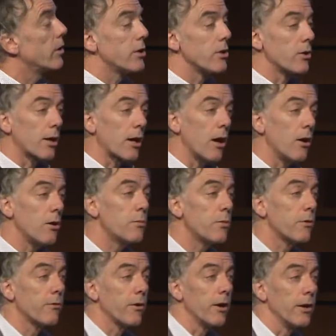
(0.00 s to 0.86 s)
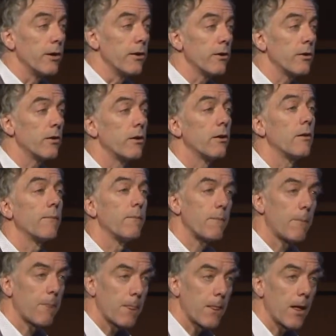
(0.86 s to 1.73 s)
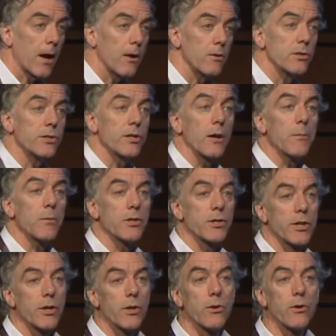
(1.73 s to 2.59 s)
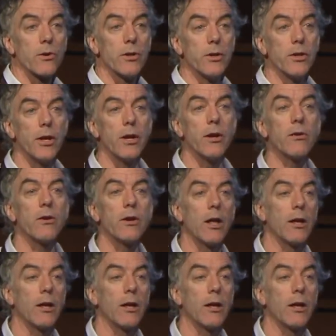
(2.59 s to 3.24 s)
your cloud provider, how's cybersecurity there, and